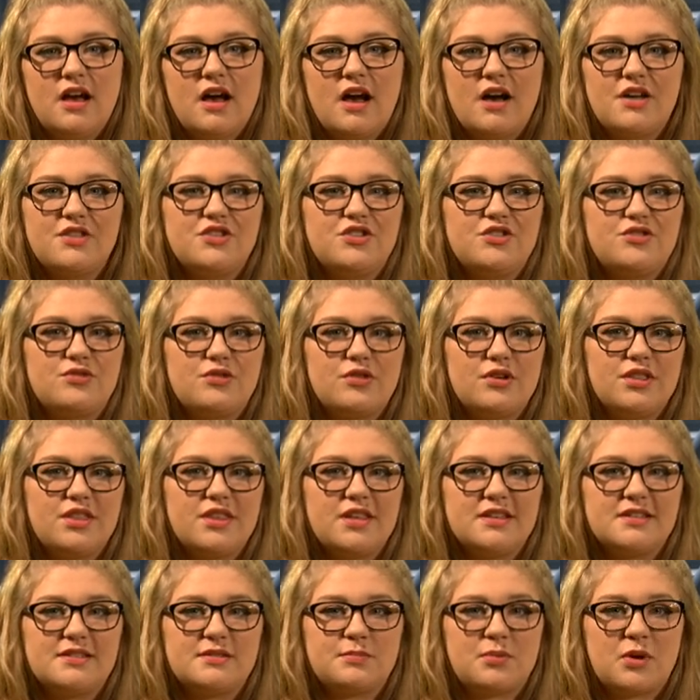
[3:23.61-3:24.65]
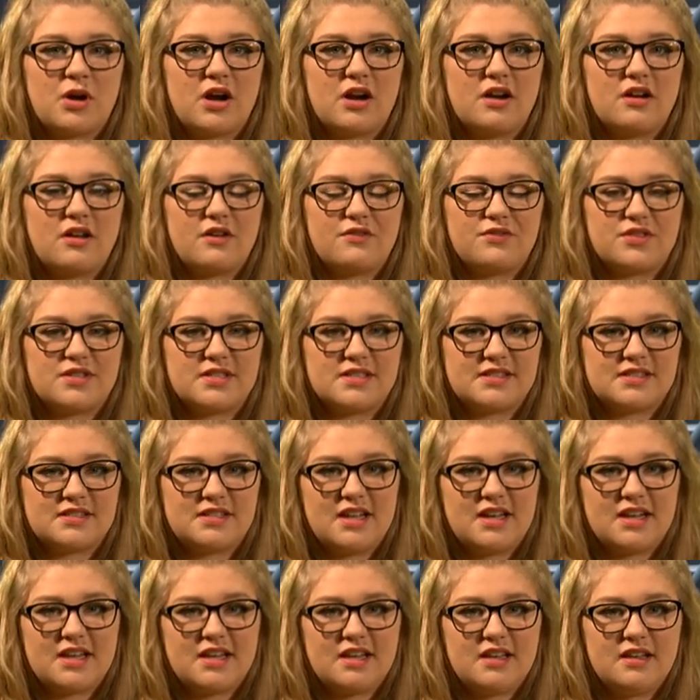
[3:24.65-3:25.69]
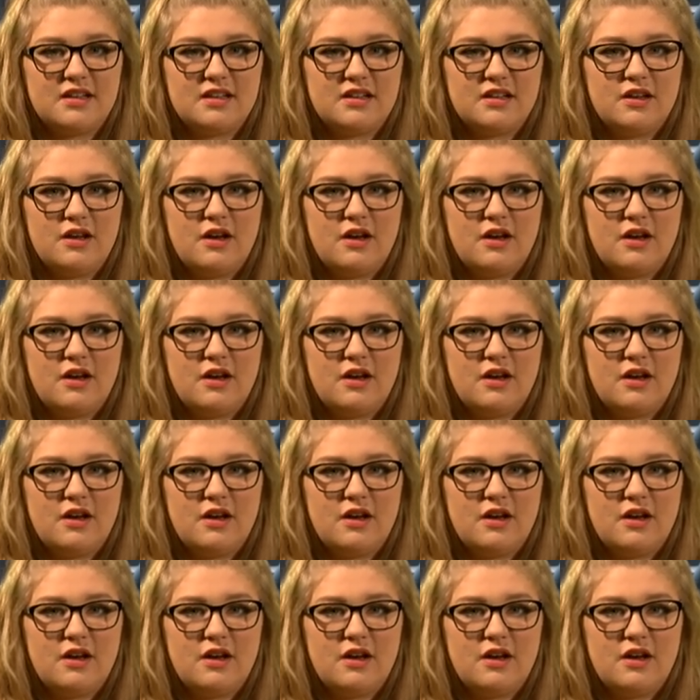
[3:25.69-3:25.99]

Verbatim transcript: on the northeast part of the city.